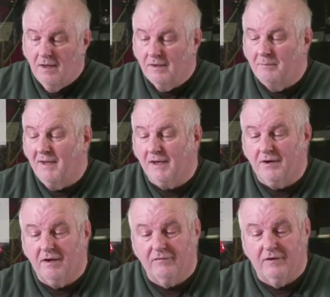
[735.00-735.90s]
the Baker
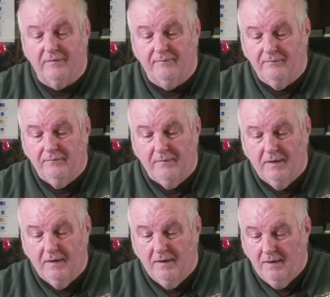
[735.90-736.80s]
rifle.
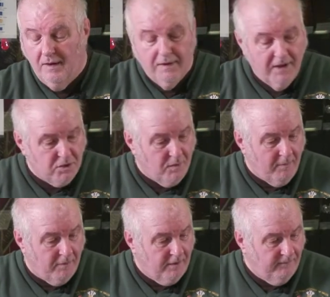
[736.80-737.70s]
Nice
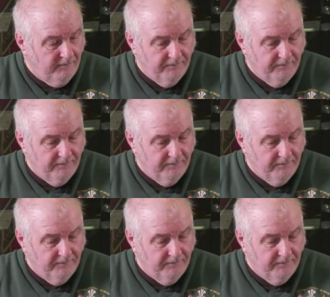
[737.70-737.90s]
weapon.